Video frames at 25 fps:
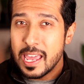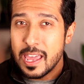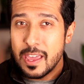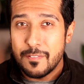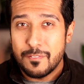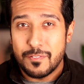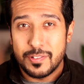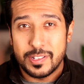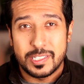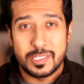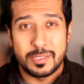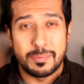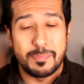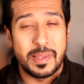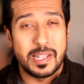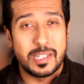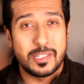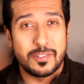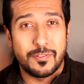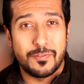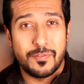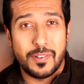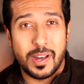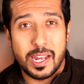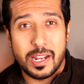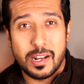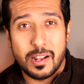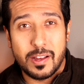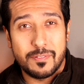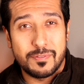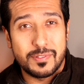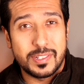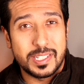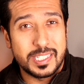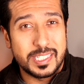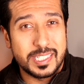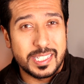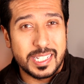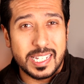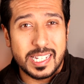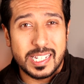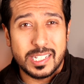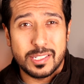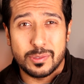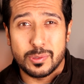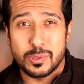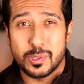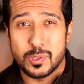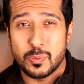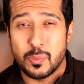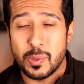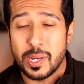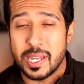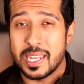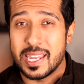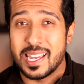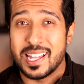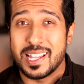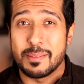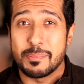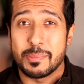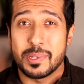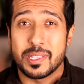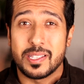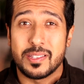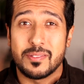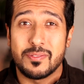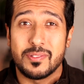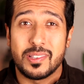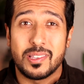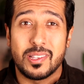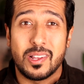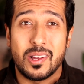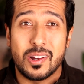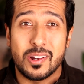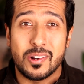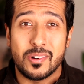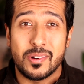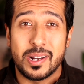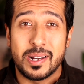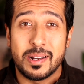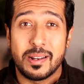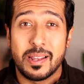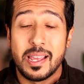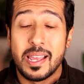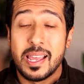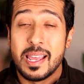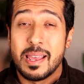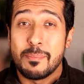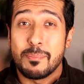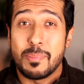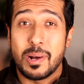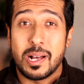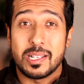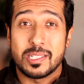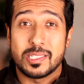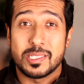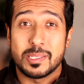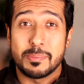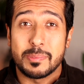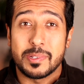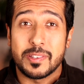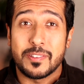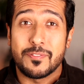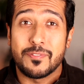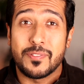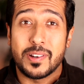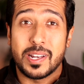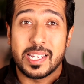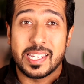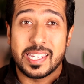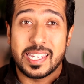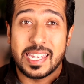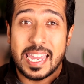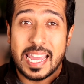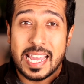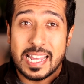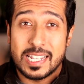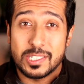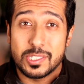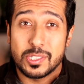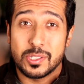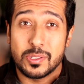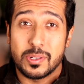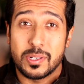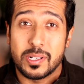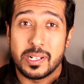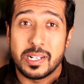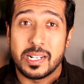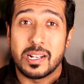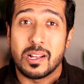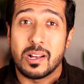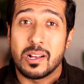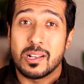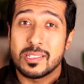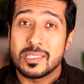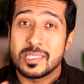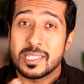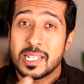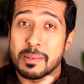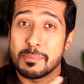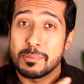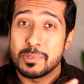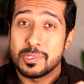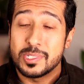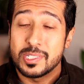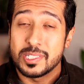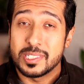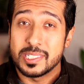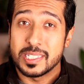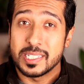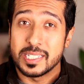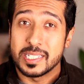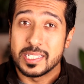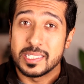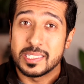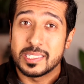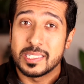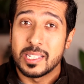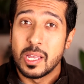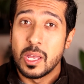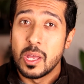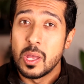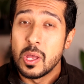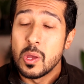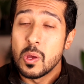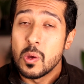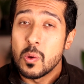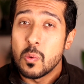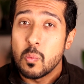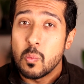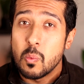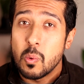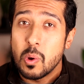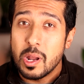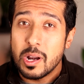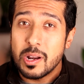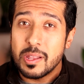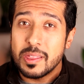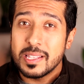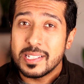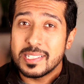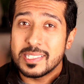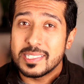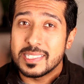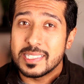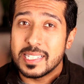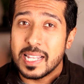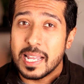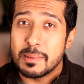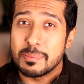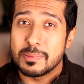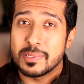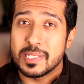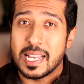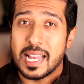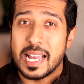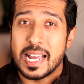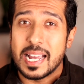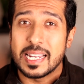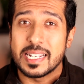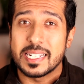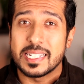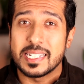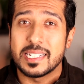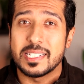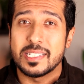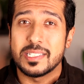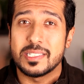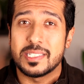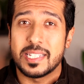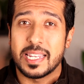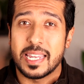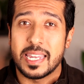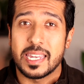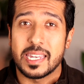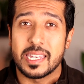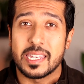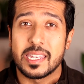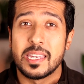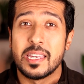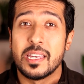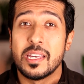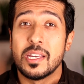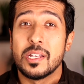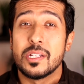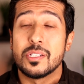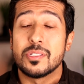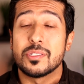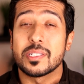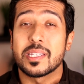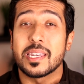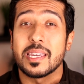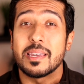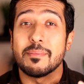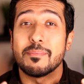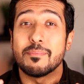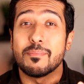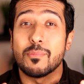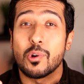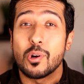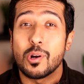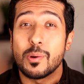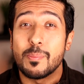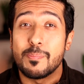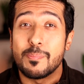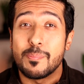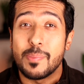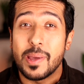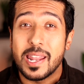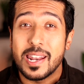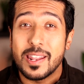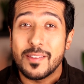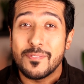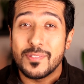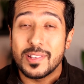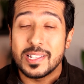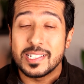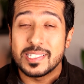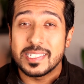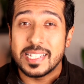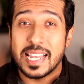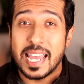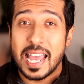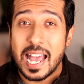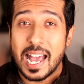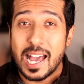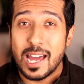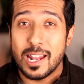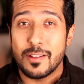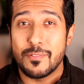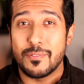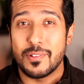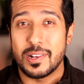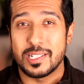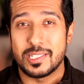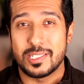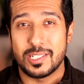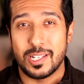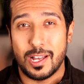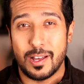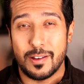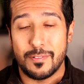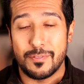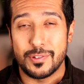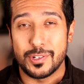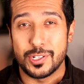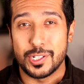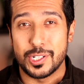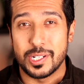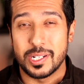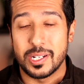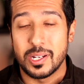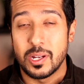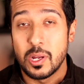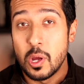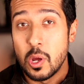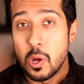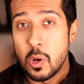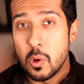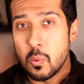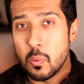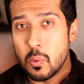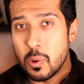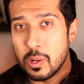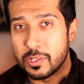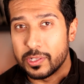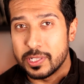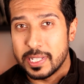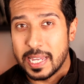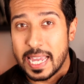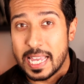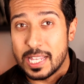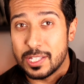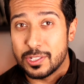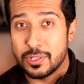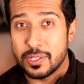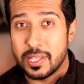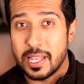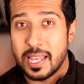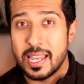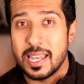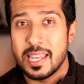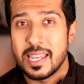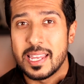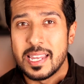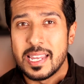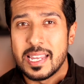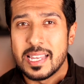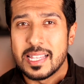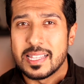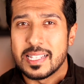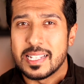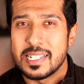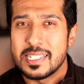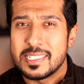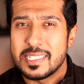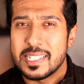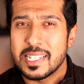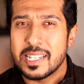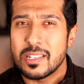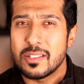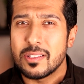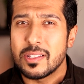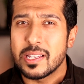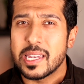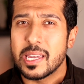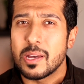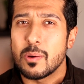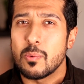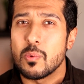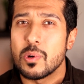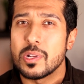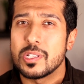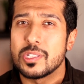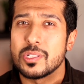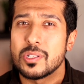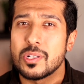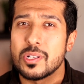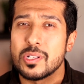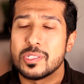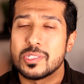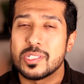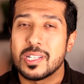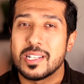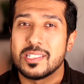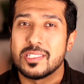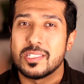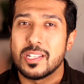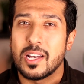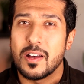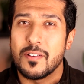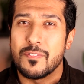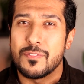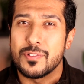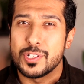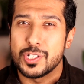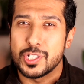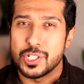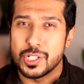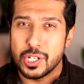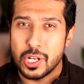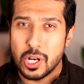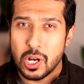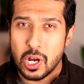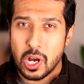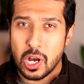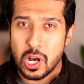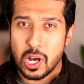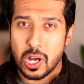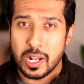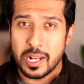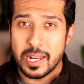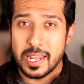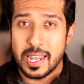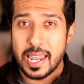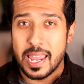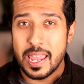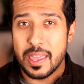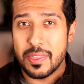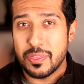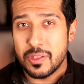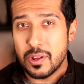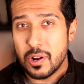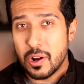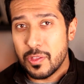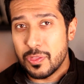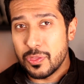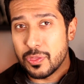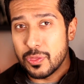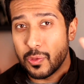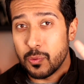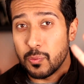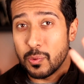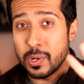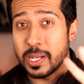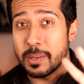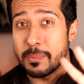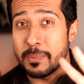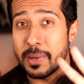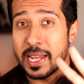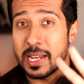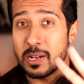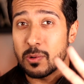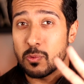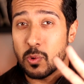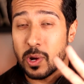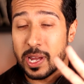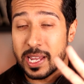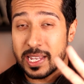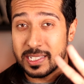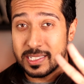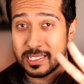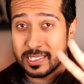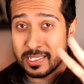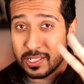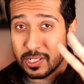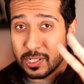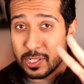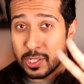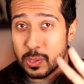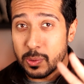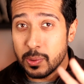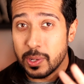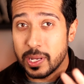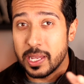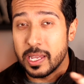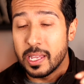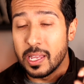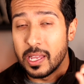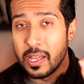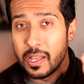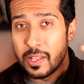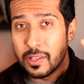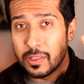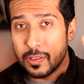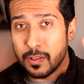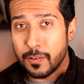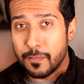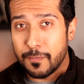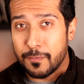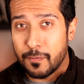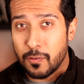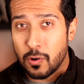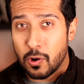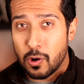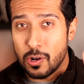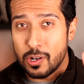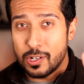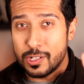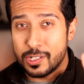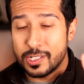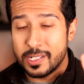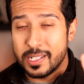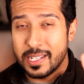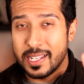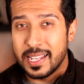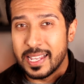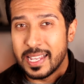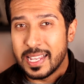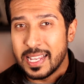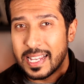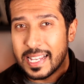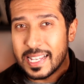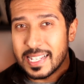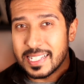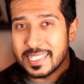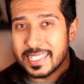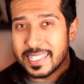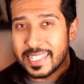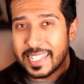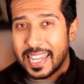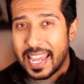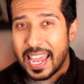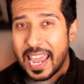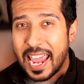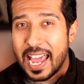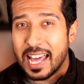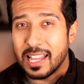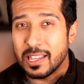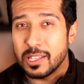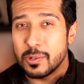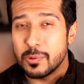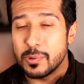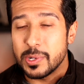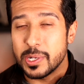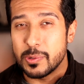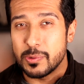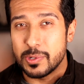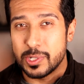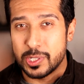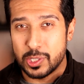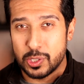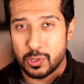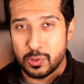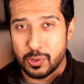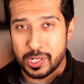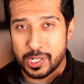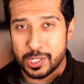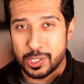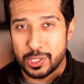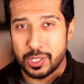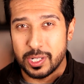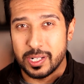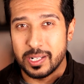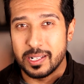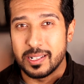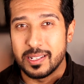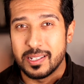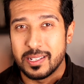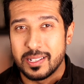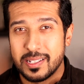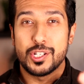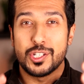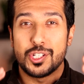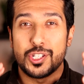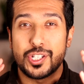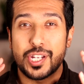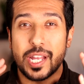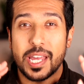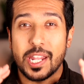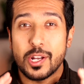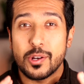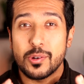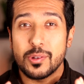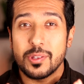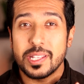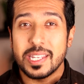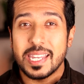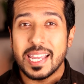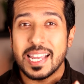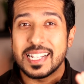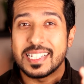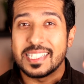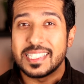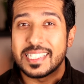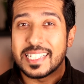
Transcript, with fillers: If it's meant to fight off disease, lose weight, help me live longer and possibly fight cancer and Alzheimer's disease, what are the steps I need to take to get more benefits out of autophagy? Well, to answer that, let's take a look at what turns autophagy on. And there are three main ways to do it. The first is calorie restriction. Generally, a